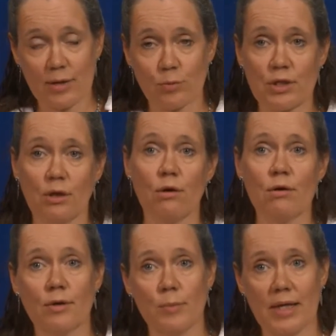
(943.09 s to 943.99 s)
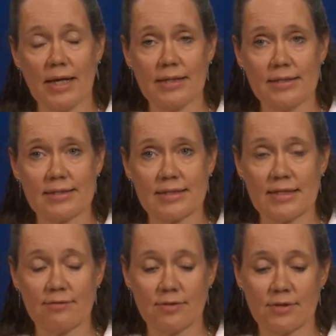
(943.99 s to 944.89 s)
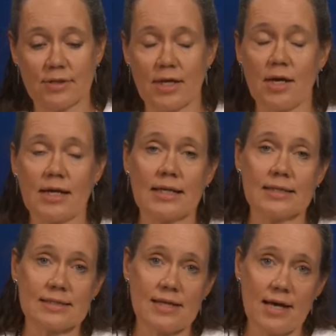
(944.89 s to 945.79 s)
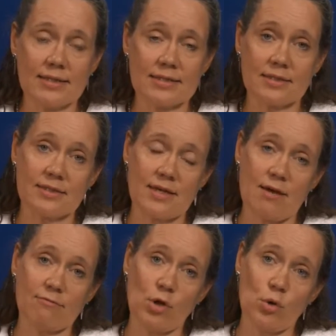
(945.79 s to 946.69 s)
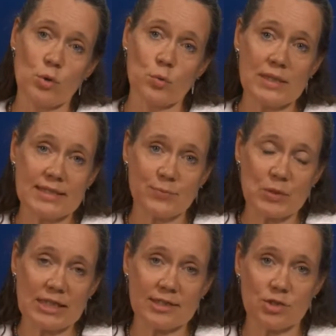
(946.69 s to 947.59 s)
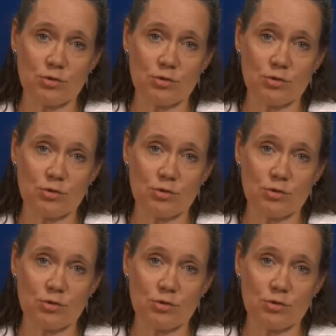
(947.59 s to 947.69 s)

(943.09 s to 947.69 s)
And with longer blades, even in sites that have lower wind speeds,